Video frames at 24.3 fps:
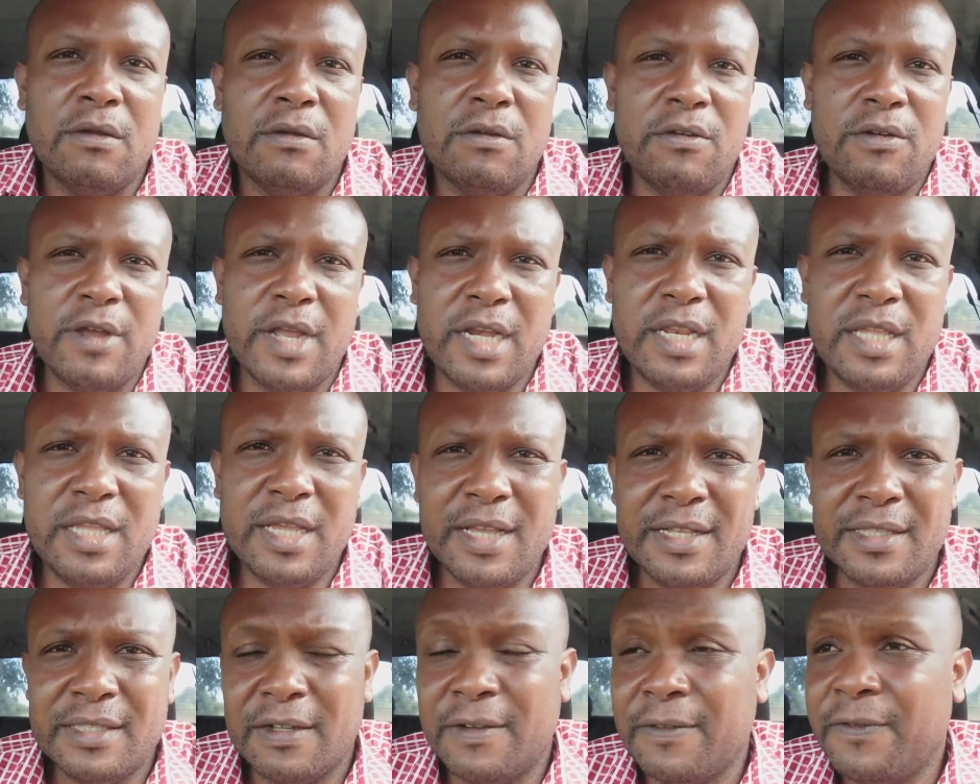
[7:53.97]
really
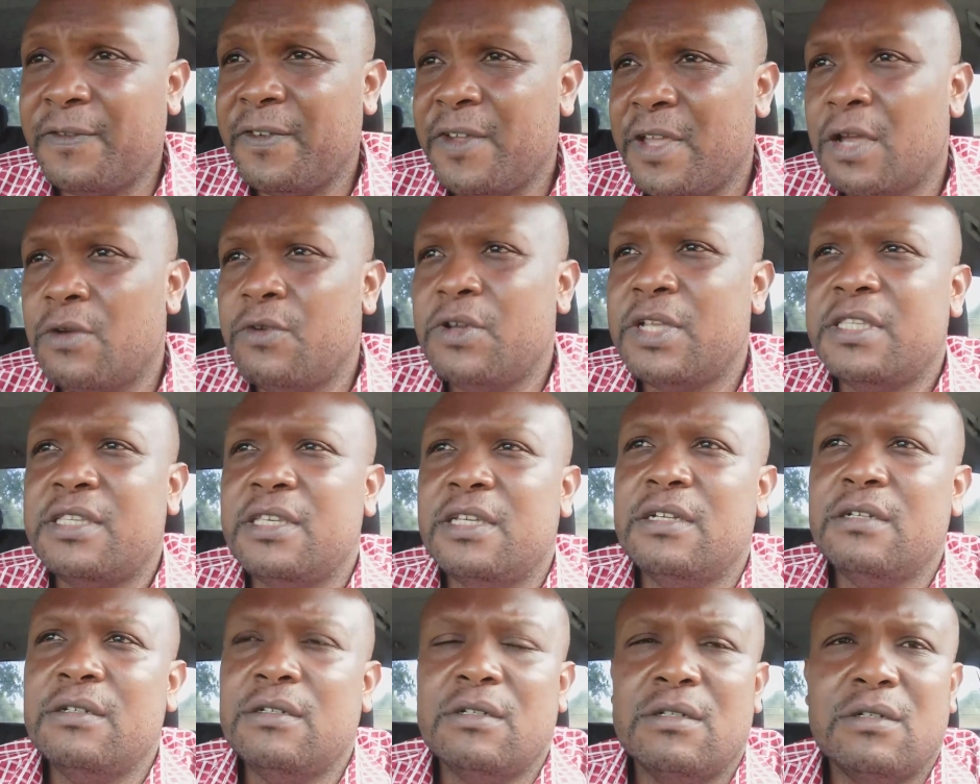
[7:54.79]
interfere with
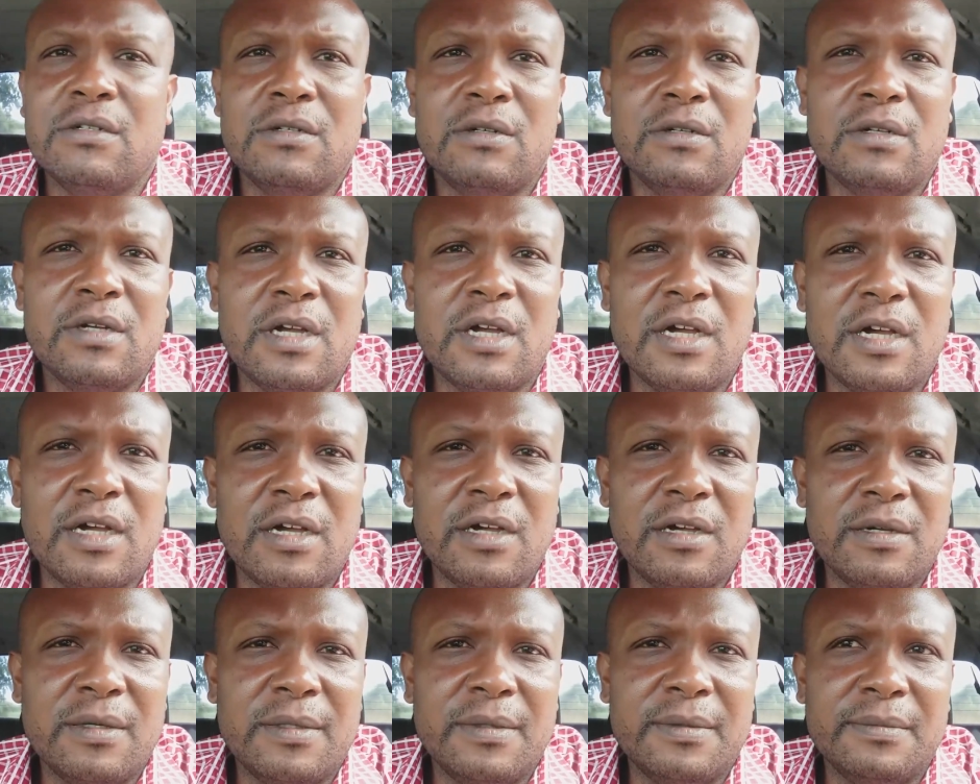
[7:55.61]
you.
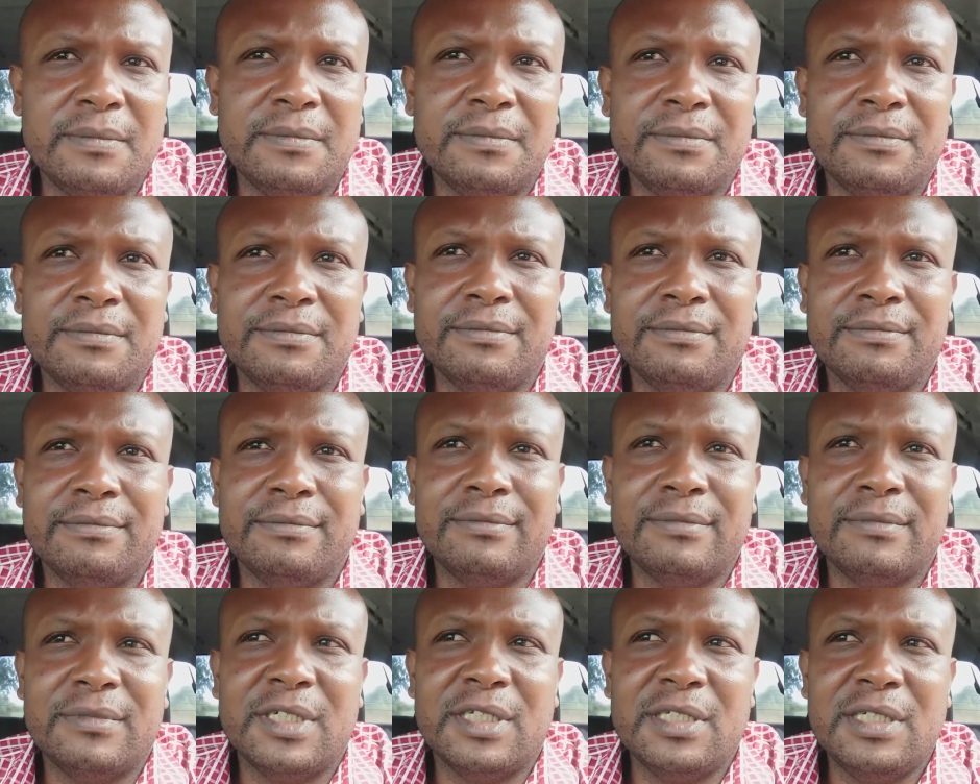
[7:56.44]
Um
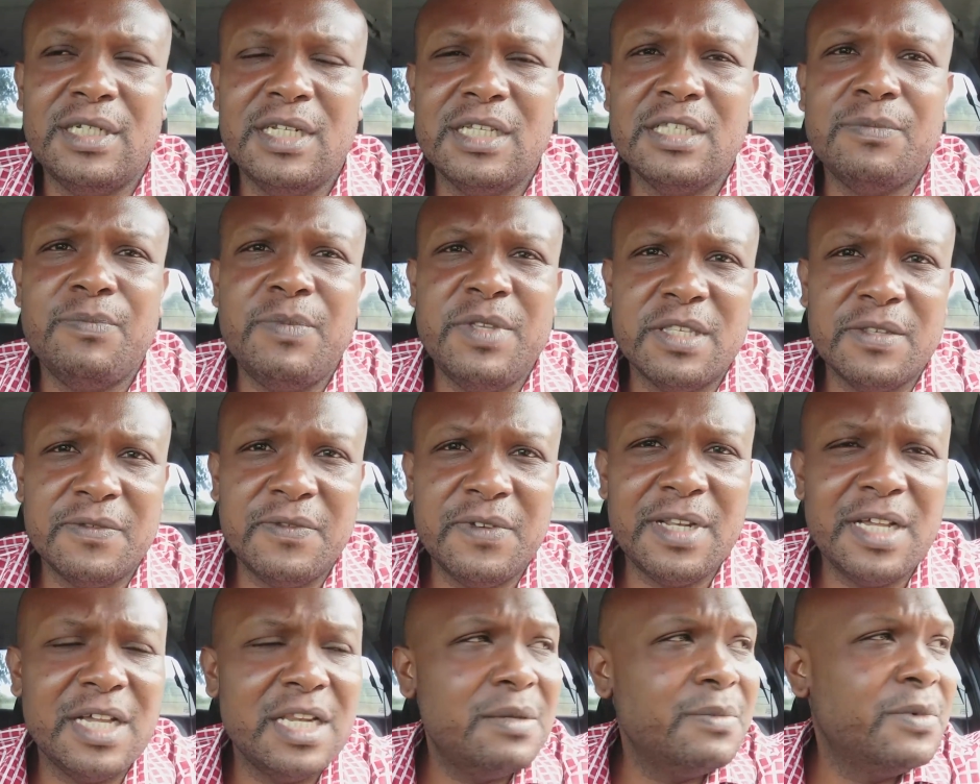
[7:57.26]
I think there's
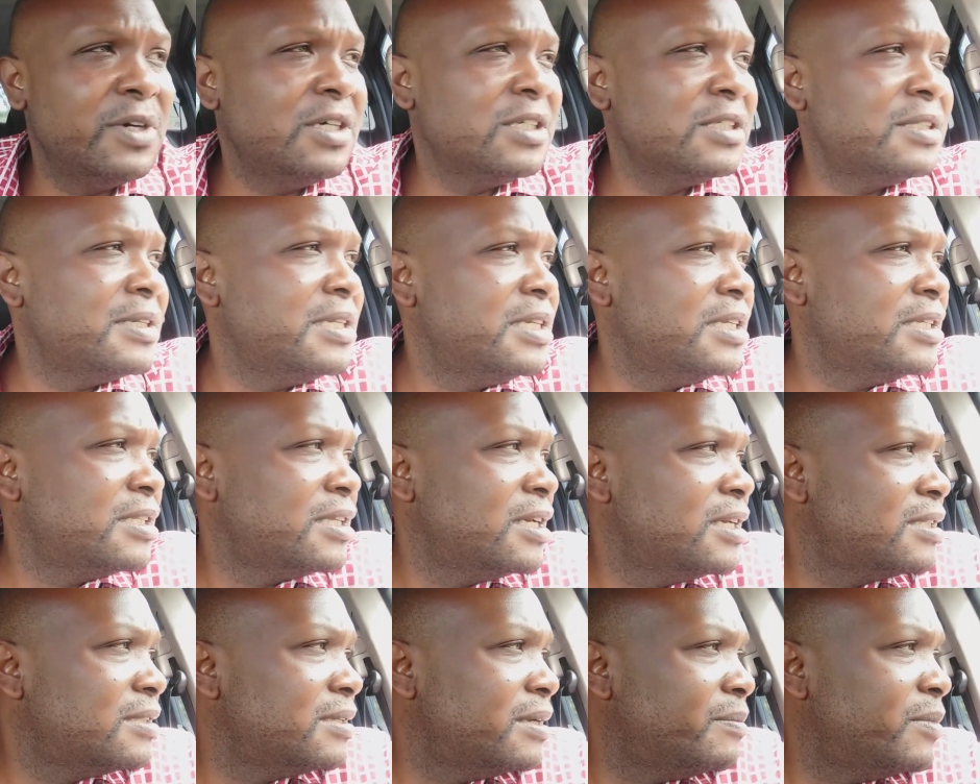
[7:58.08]
peaceful animals in the
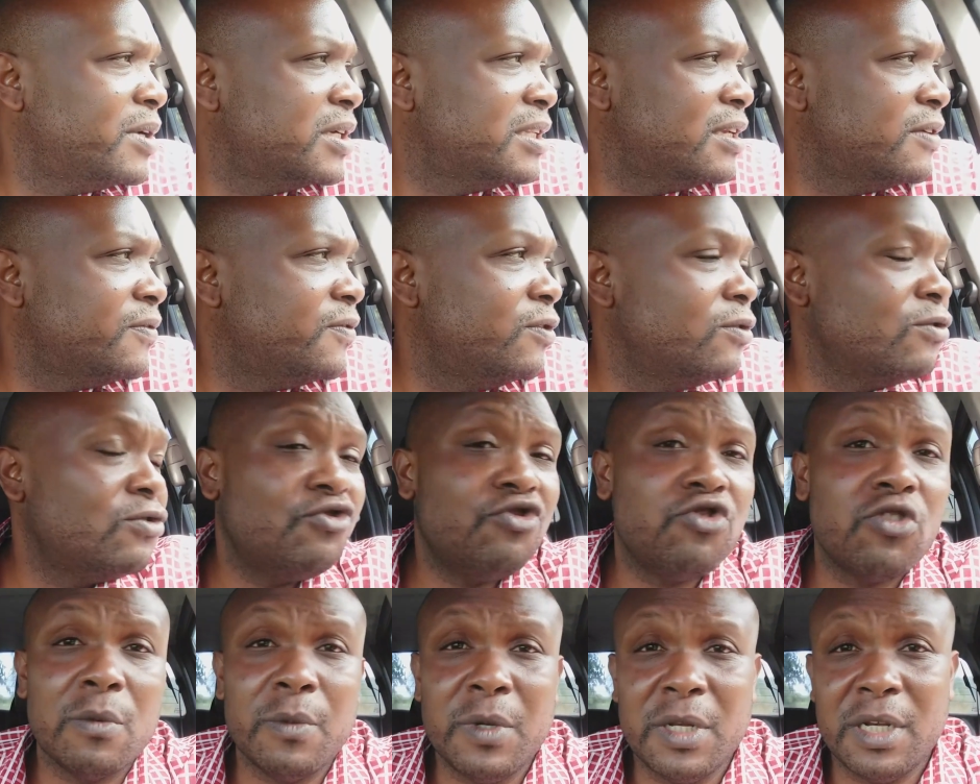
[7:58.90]
sense that, but if you
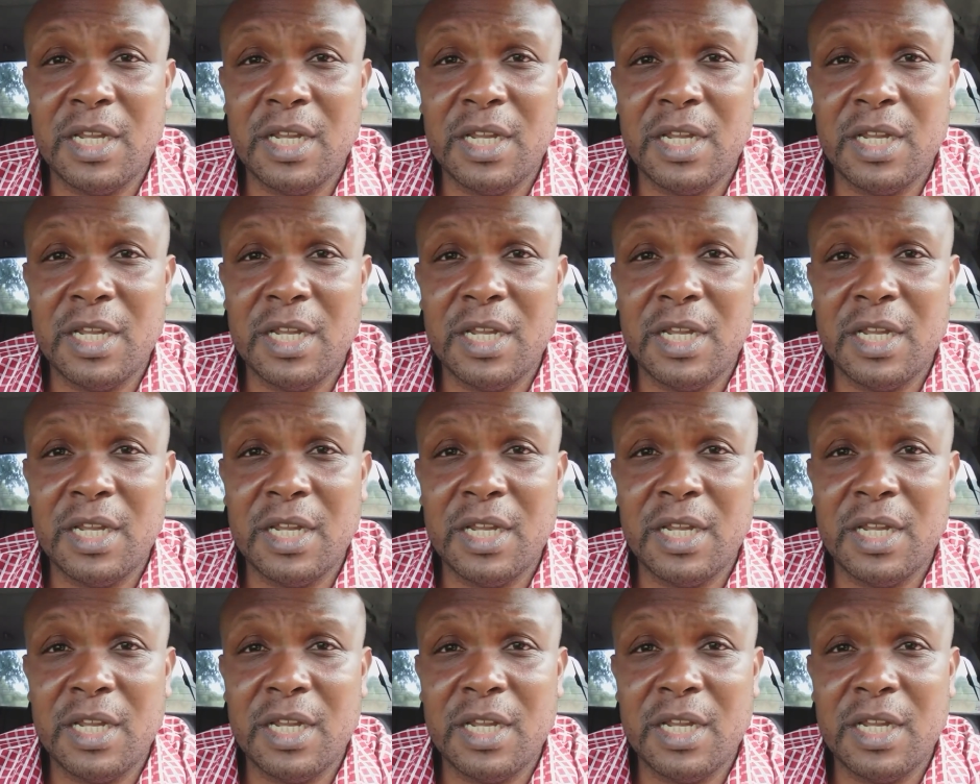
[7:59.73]
trouble